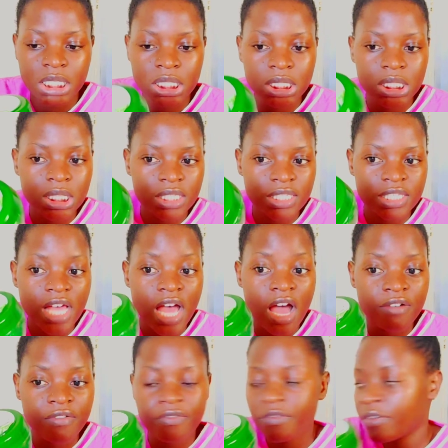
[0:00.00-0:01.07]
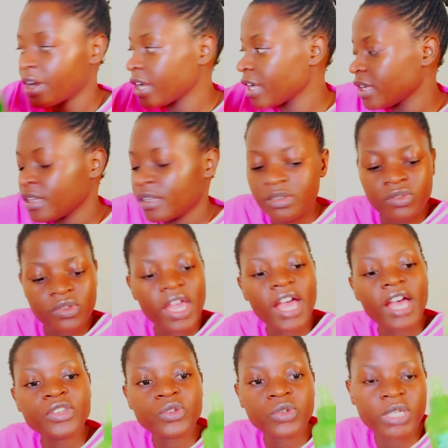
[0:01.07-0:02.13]
this is halfway, so I
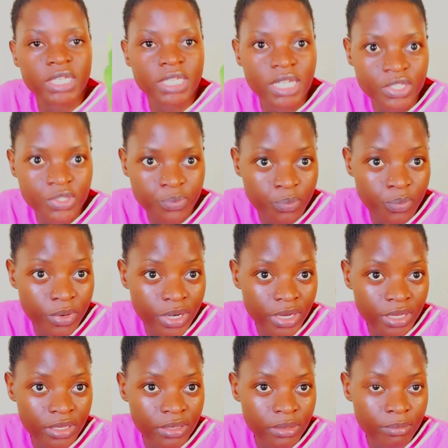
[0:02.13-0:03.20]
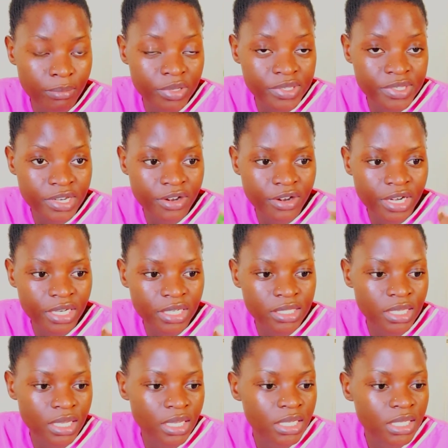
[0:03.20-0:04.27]
had to get the spray
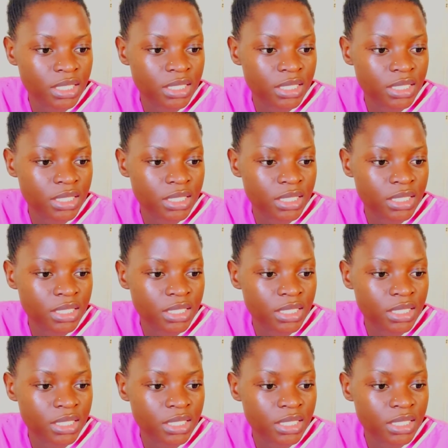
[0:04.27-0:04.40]
moisturizer.